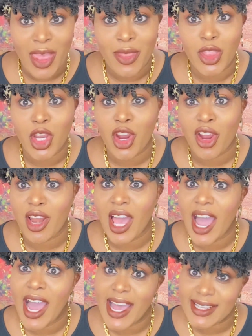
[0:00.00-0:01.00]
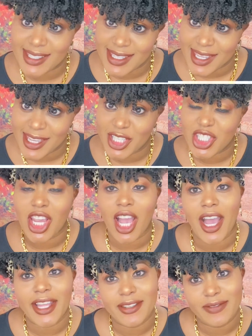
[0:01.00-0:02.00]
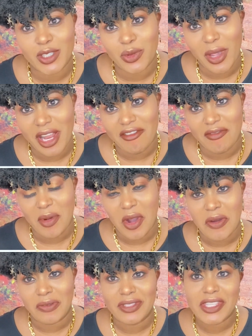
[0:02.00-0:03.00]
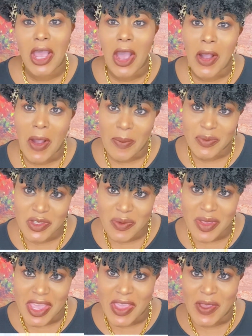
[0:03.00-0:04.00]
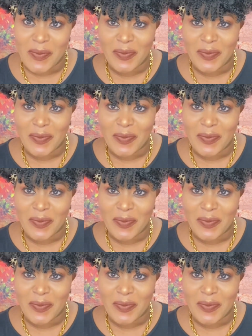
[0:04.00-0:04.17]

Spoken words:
The girl hottie, she hot for 12 pounds. Talk up to me.